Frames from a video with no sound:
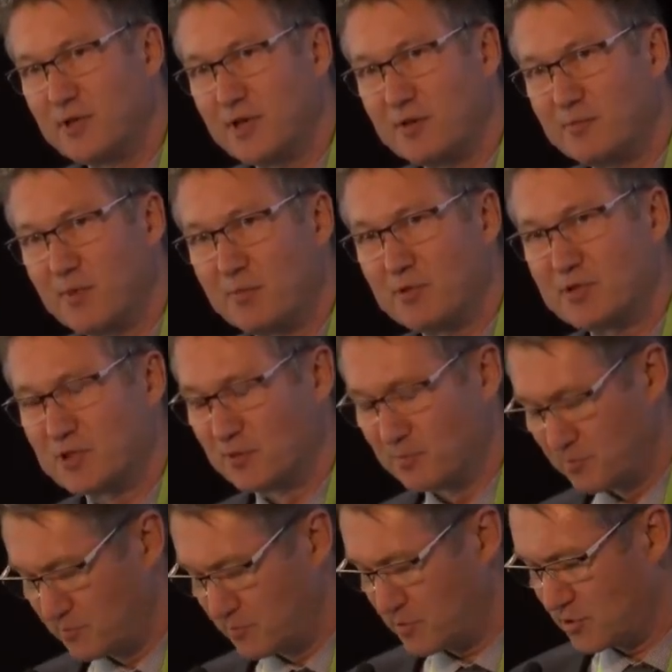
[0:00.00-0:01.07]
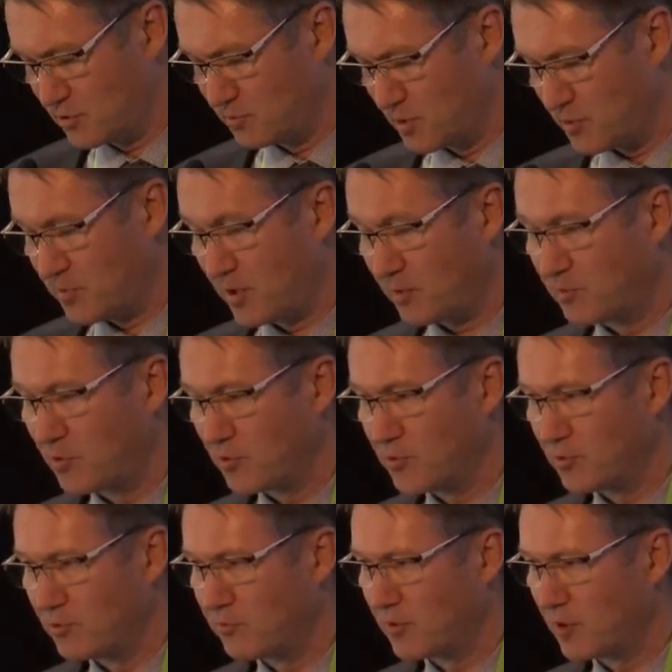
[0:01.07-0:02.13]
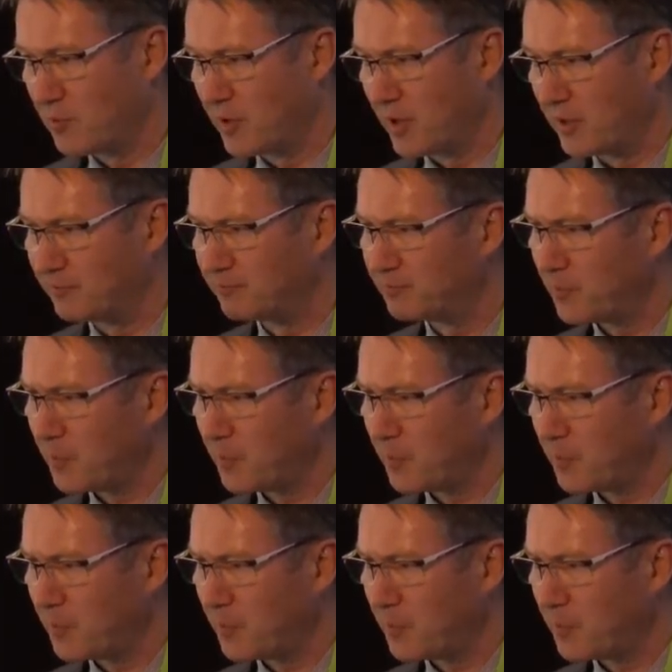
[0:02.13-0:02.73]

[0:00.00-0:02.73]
their membership should be being more thoughtful about.